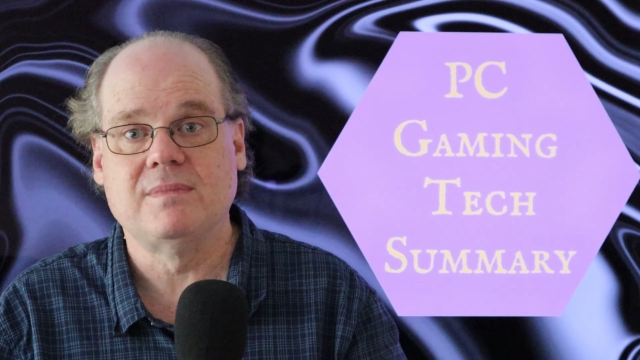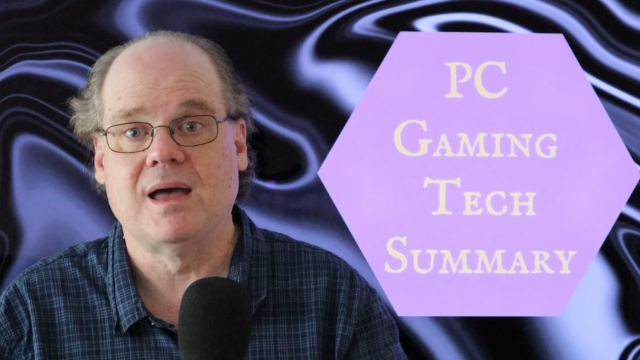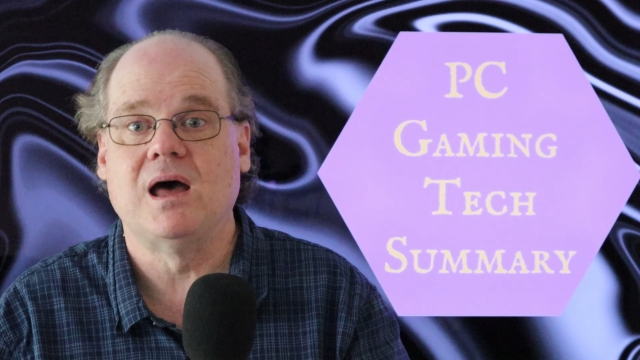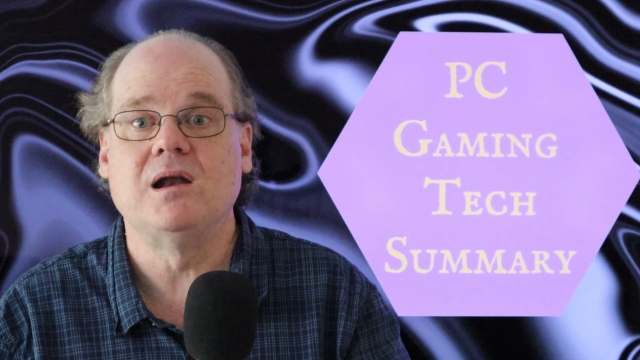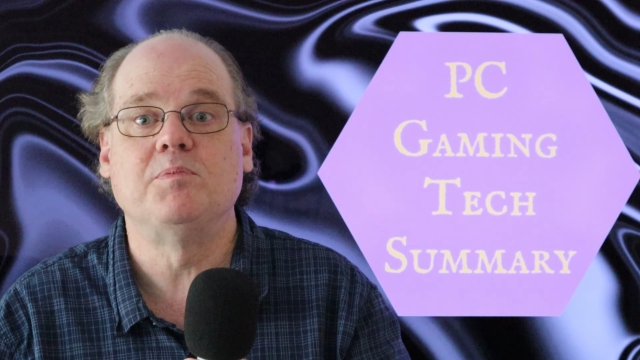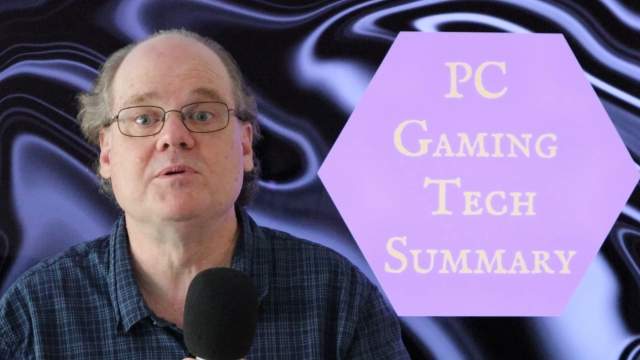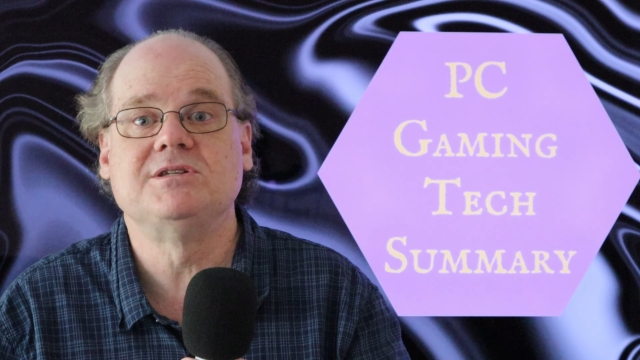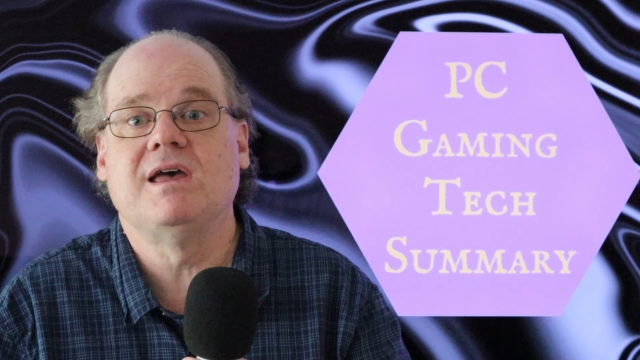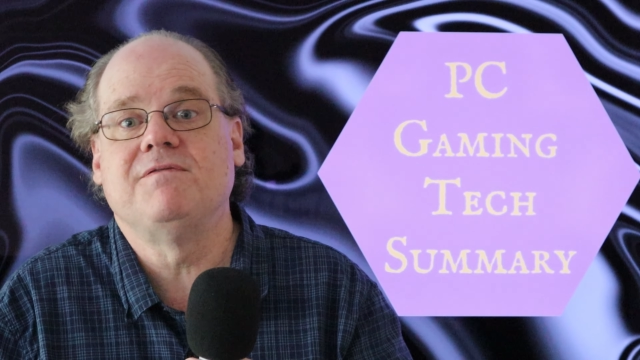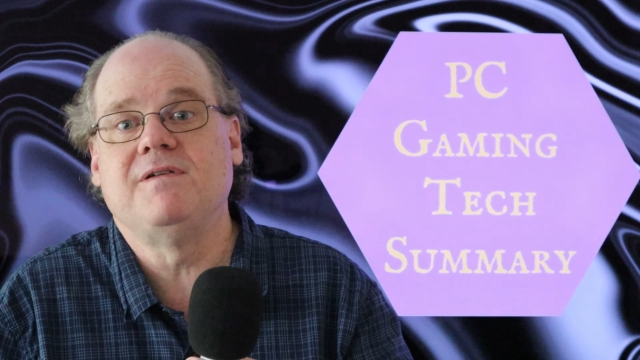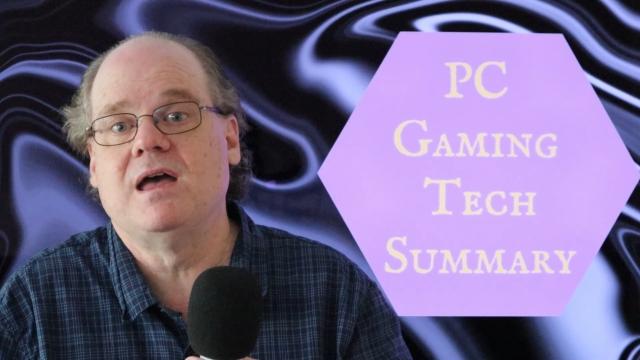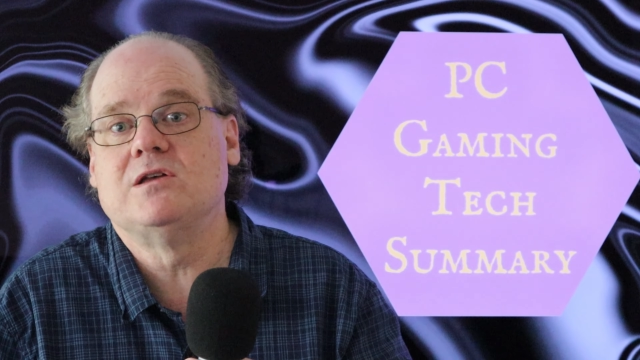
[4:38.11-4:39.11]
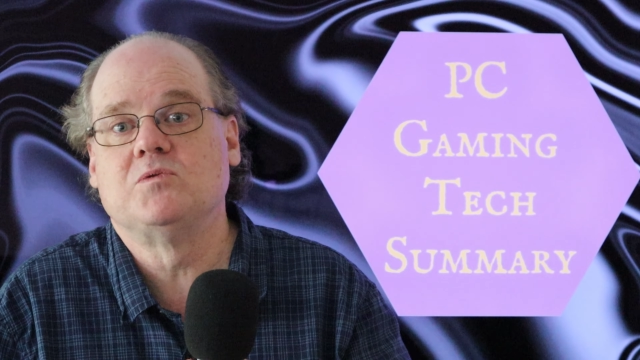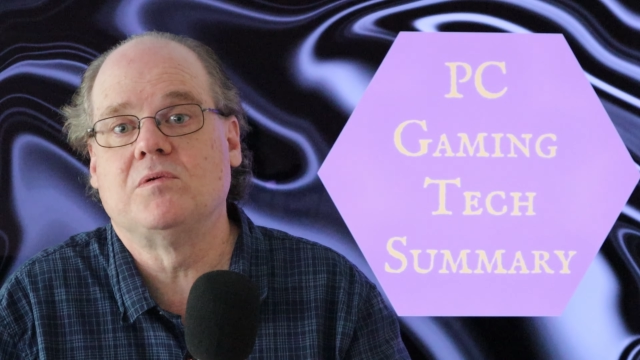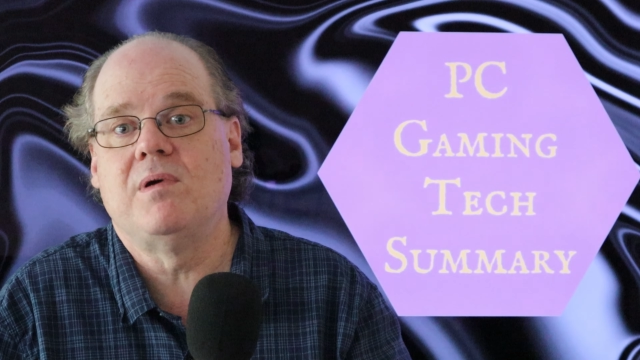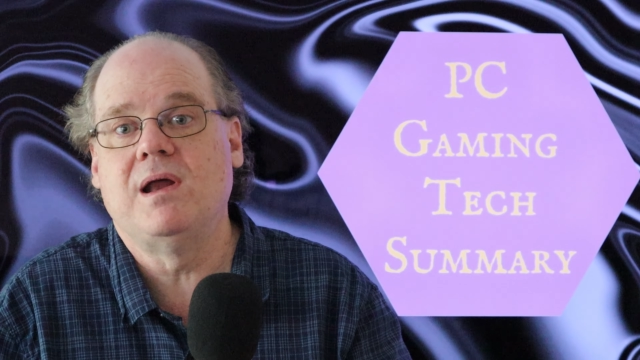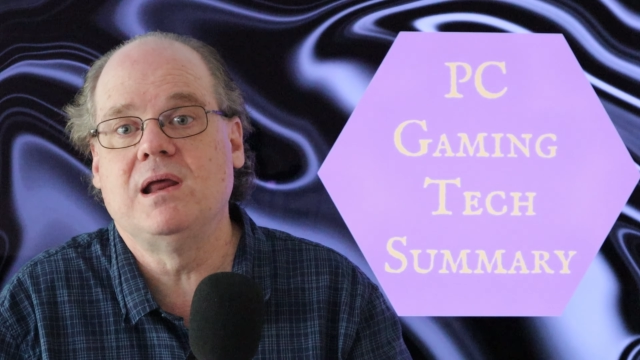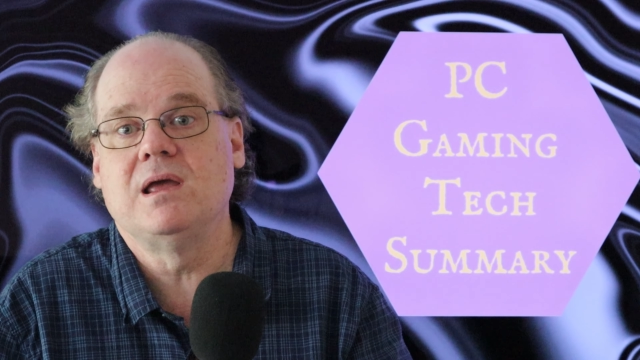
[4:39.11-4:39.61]
100% fans
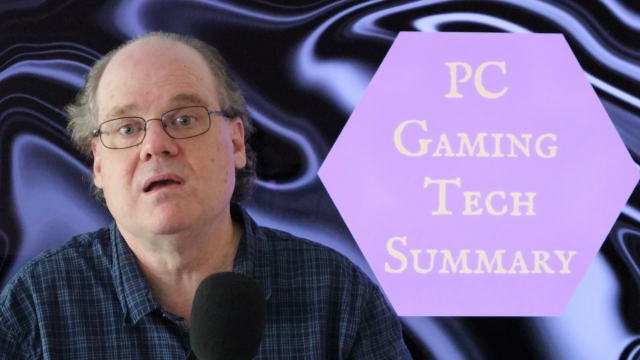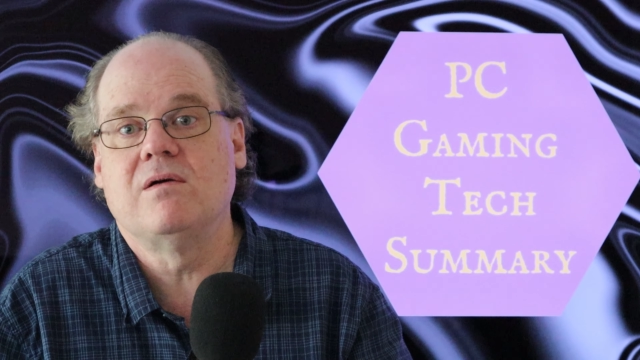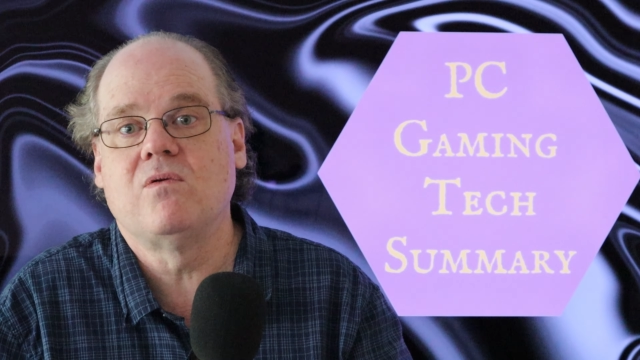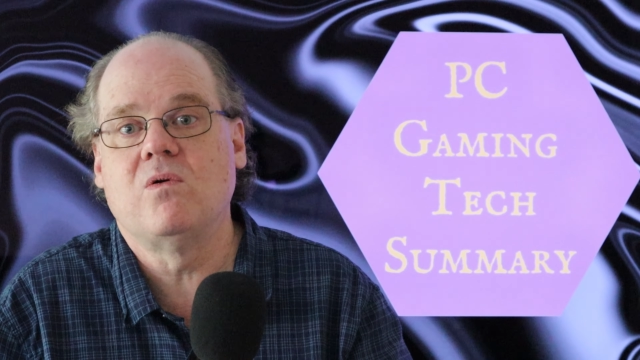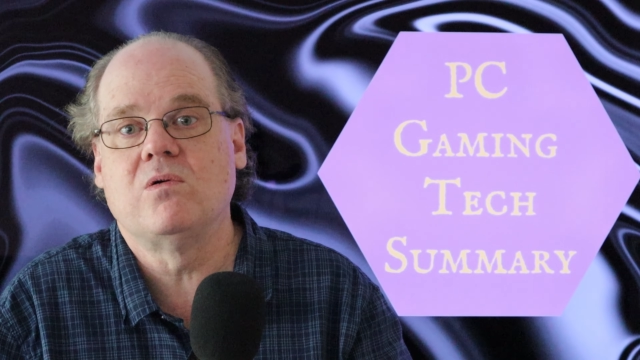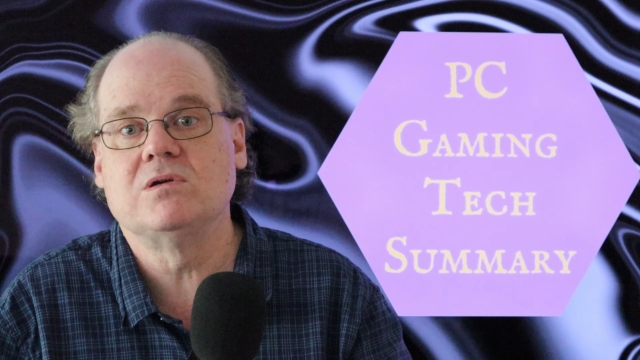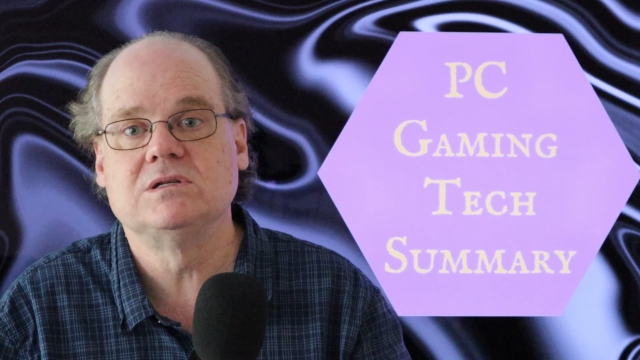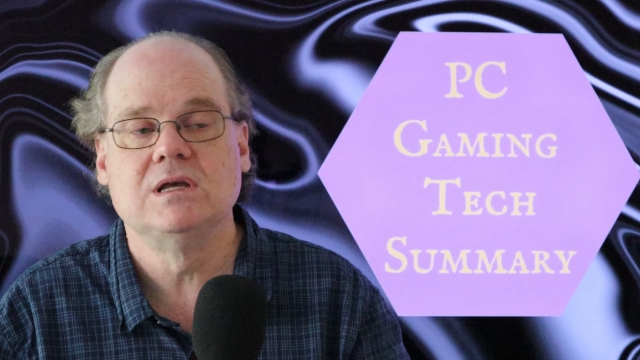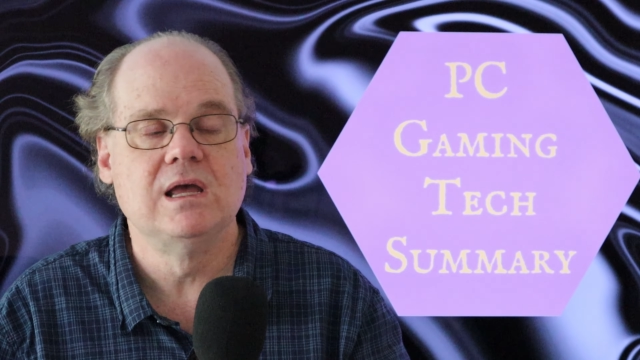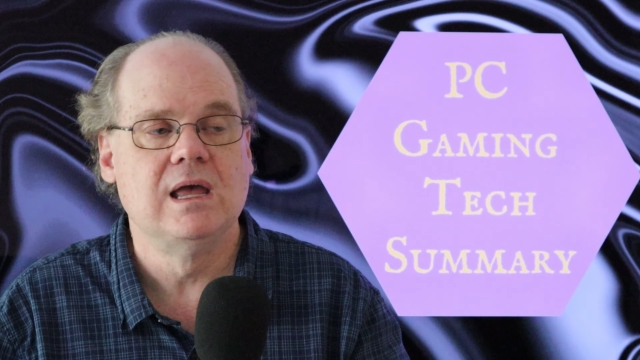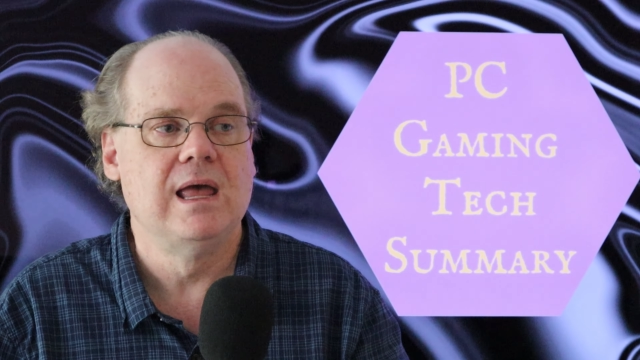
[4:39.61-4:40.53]
were running, of course,